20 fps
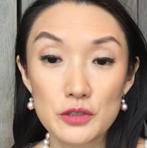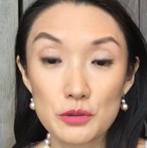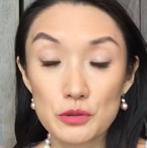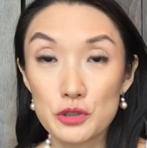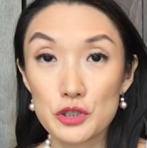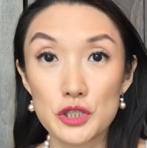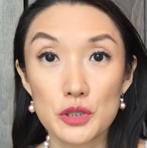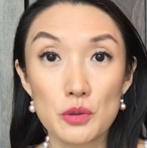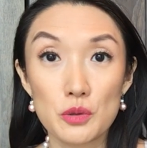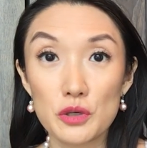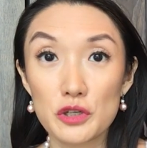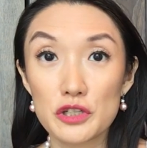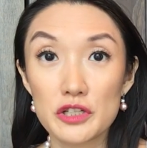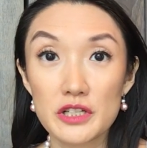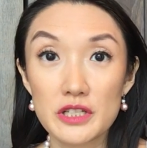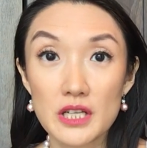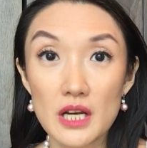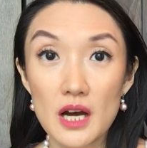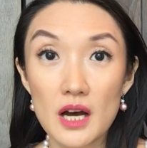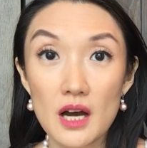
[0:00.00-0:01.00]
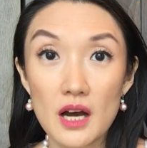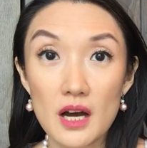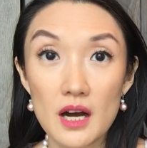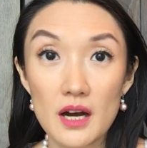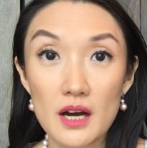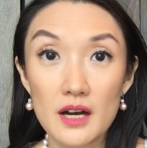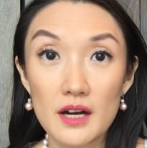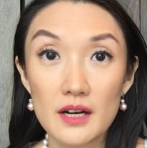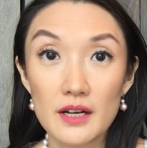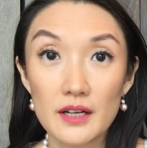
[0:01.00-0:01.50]
so she ordered
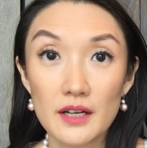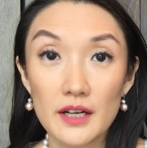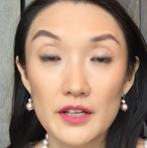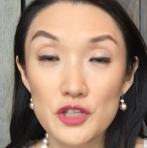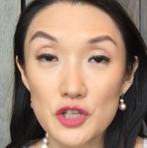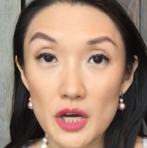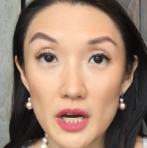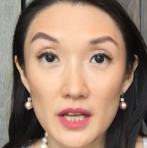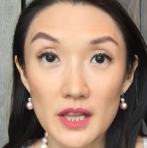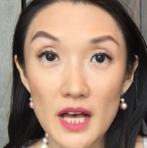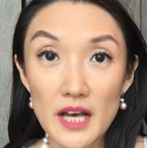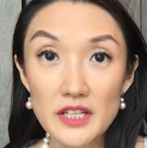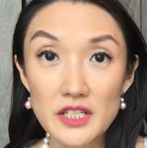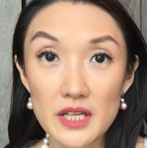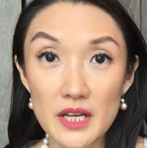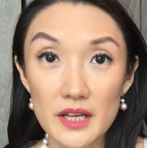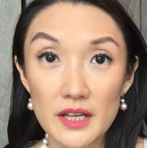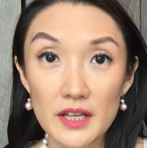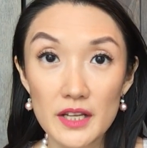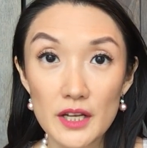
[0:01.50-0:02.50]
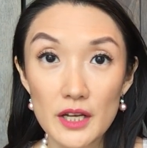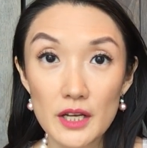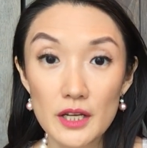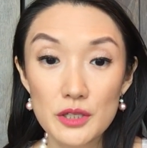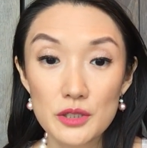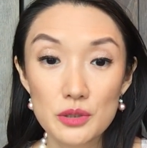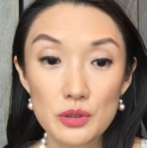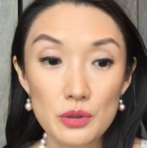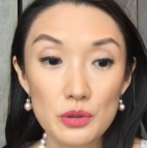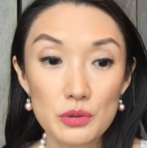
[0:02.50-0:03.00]
uh, a chai latte.
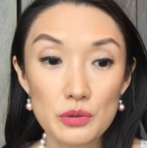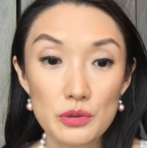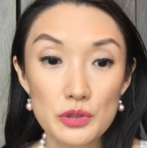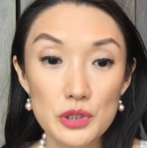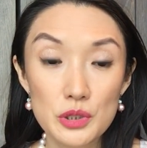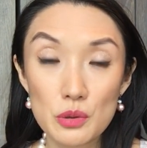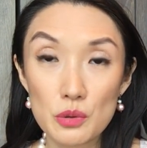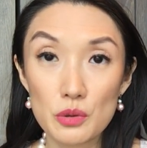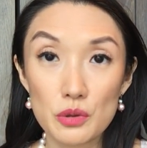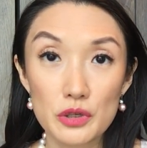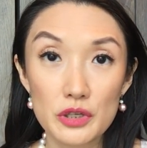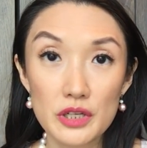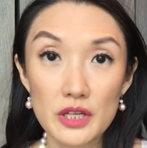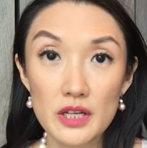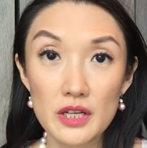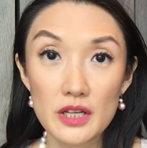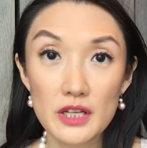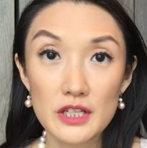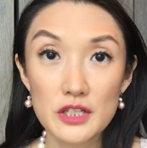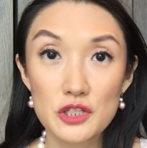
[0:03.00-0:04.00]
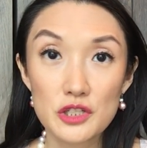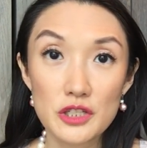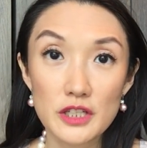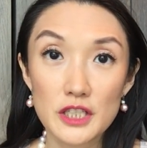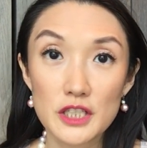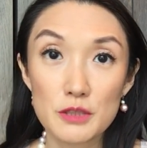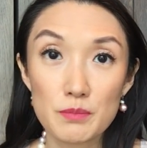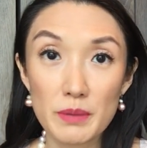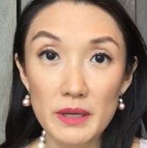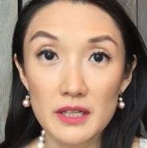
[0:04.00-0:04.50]
So she ordered it and she
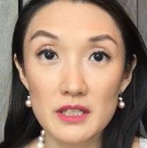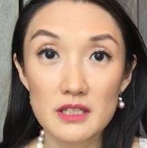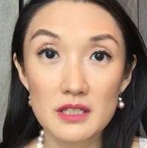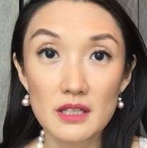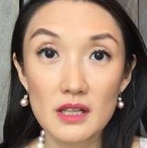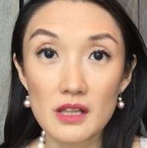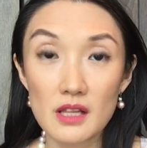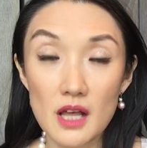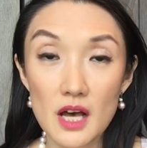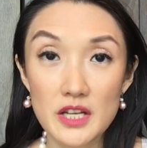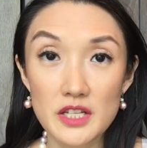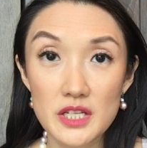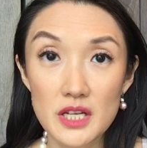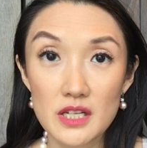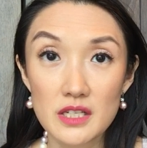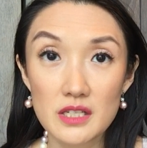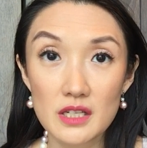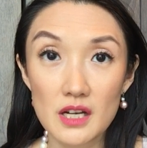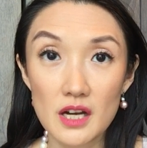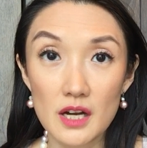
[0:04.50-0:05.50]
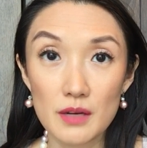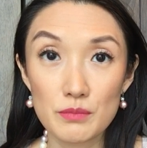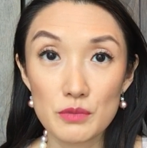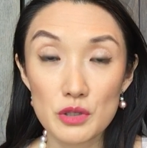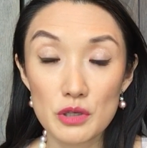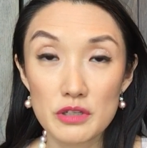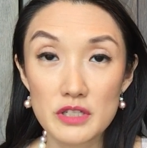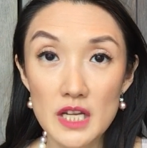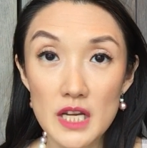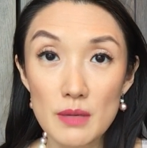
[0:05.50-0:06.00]
expects the latte to come
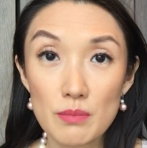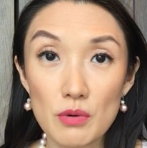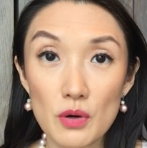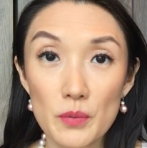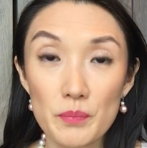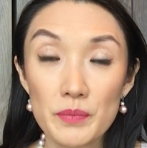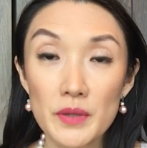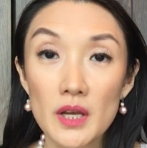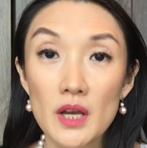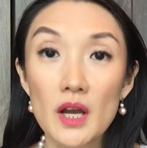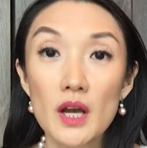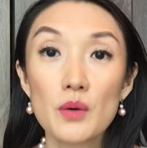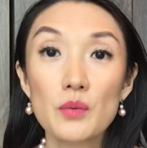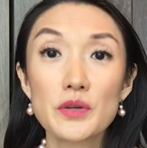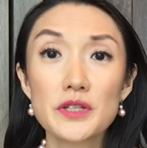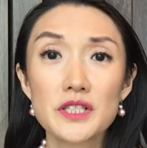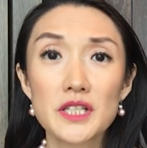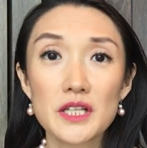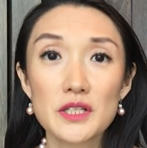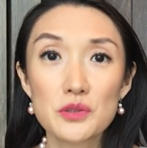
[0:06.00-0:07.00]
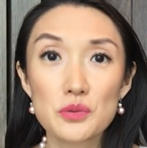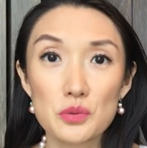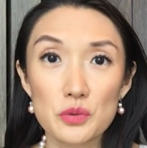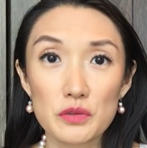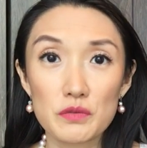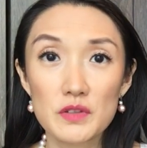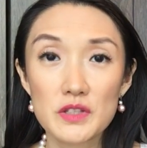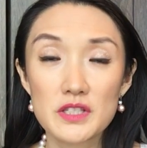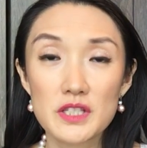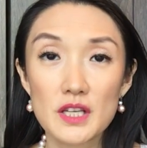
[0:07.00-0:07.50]
to her table. we say it's sort
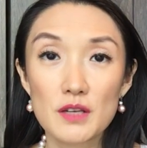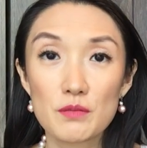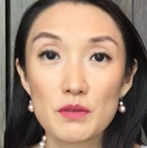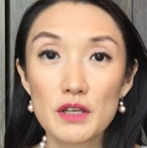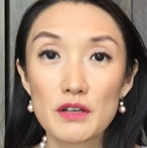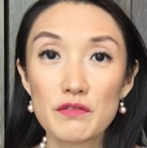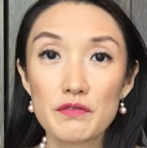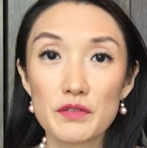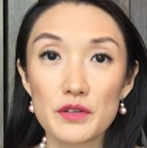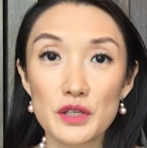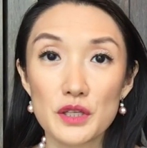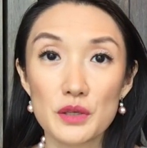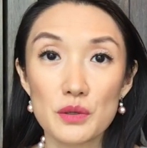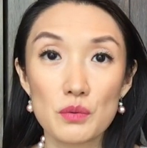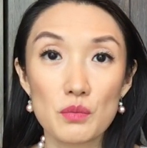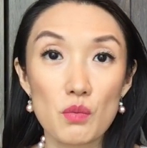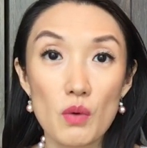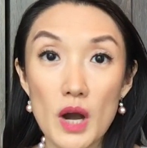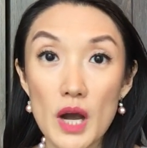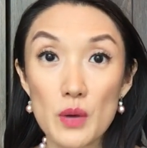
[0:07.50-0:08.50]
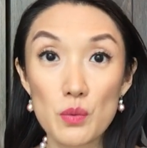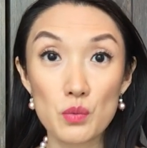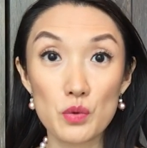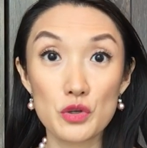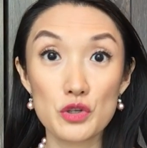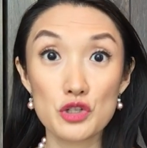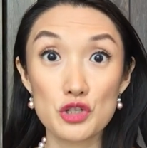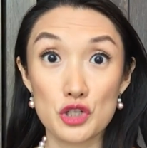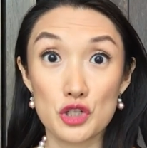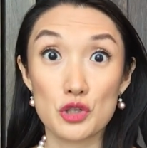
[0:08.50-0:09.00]
of the same thing for you. Why
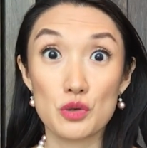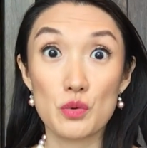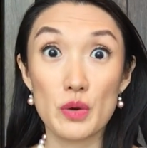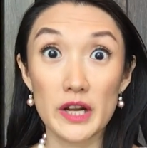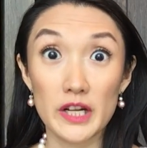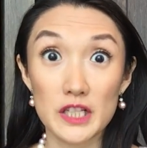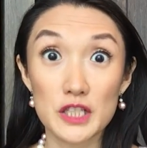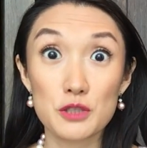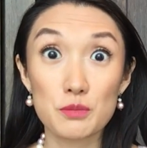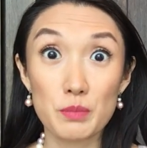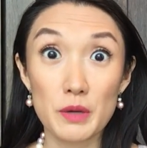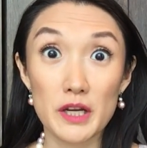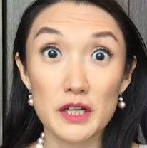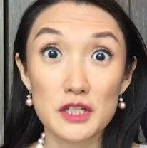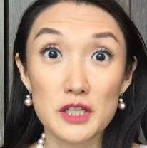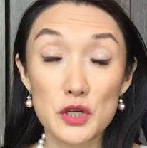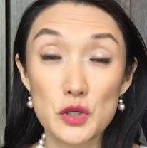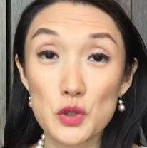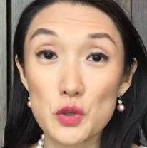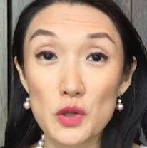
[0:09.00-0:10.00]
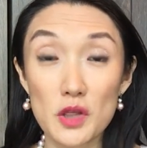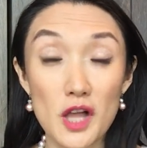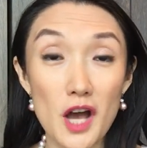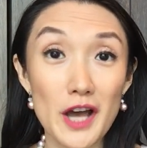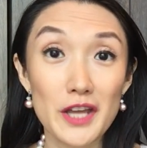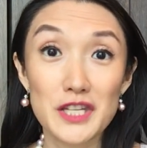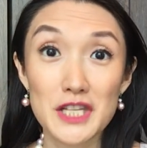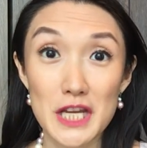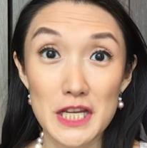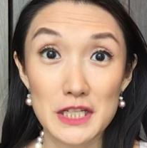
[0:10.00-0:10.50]
wouldn't you expect your
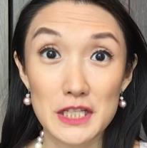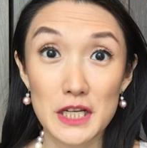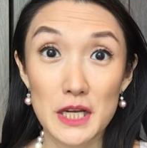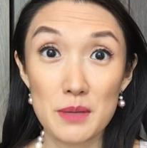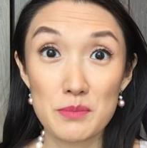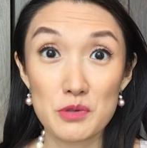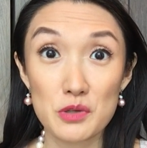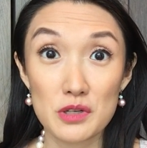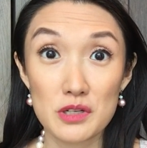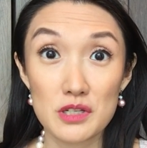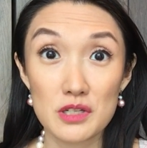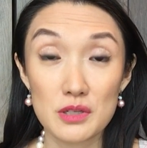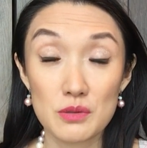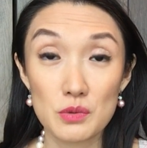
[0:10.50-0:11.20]
latte to come to your